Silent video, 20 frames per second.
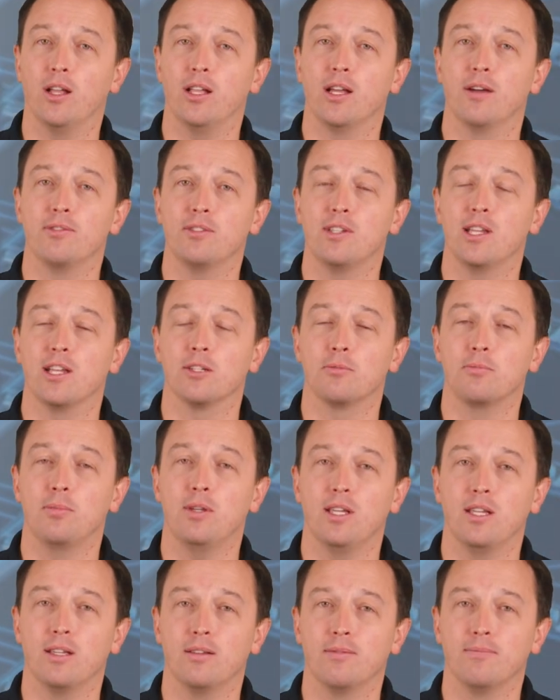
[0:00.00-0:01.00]

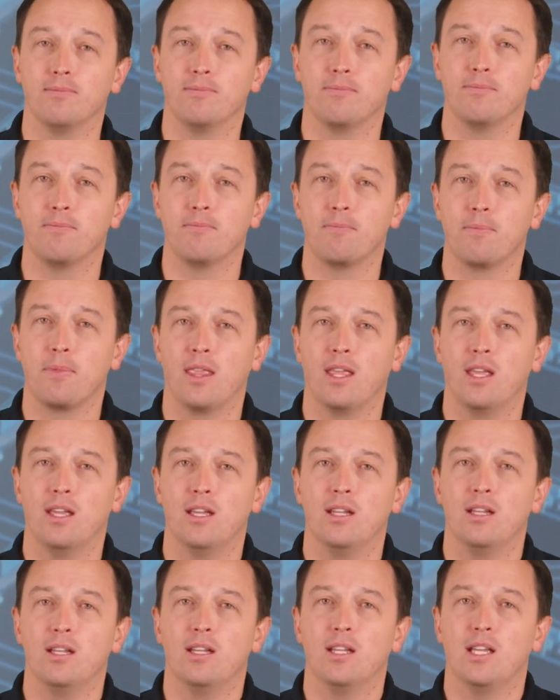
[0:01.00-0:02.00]
LFCSP.
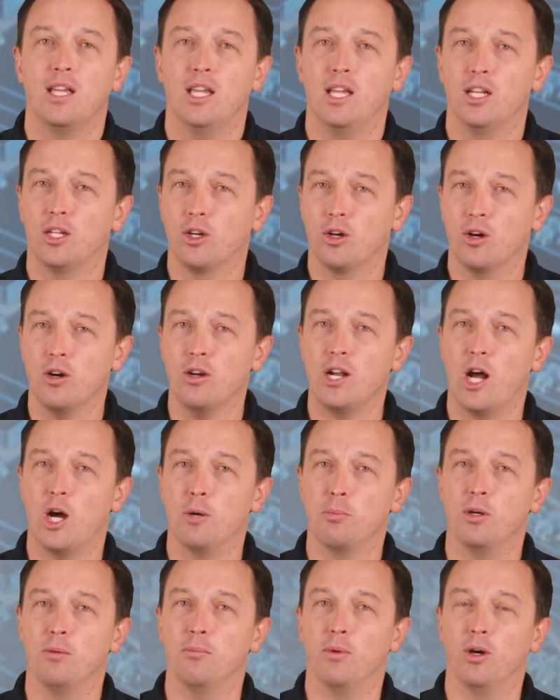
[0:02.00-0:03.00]
In current
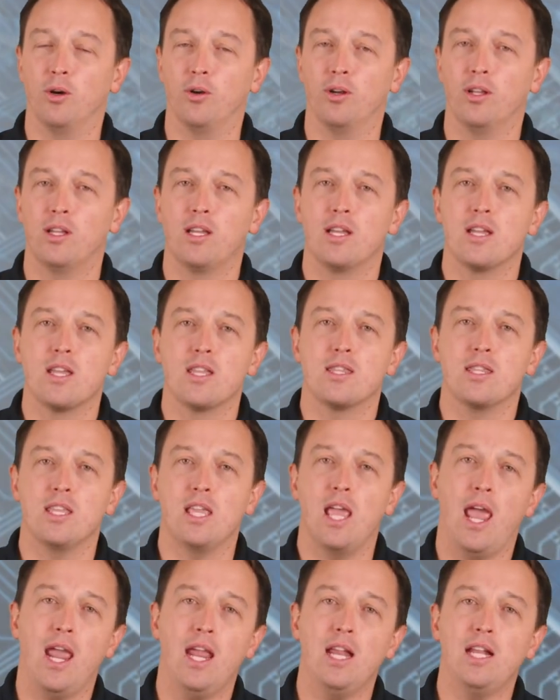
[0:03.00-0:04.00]
output mode,
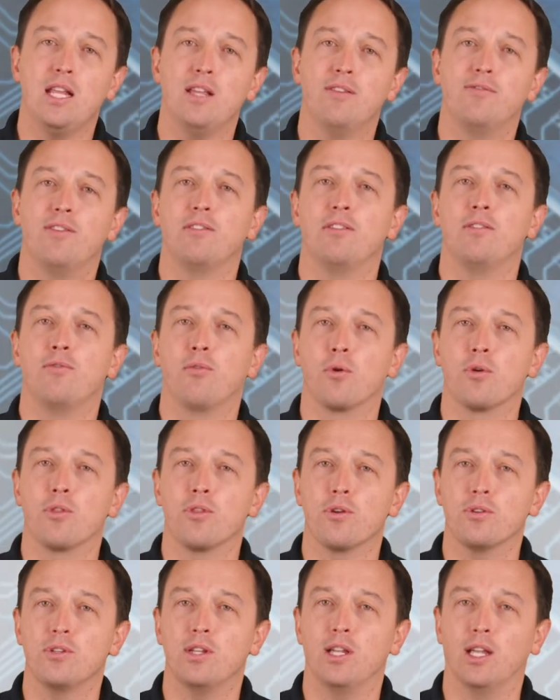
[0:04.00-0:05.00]
the
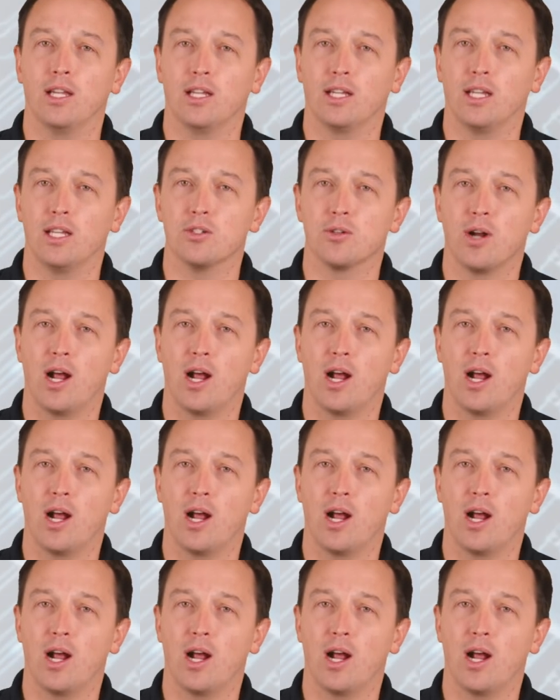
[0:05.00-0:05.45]
AD5413 can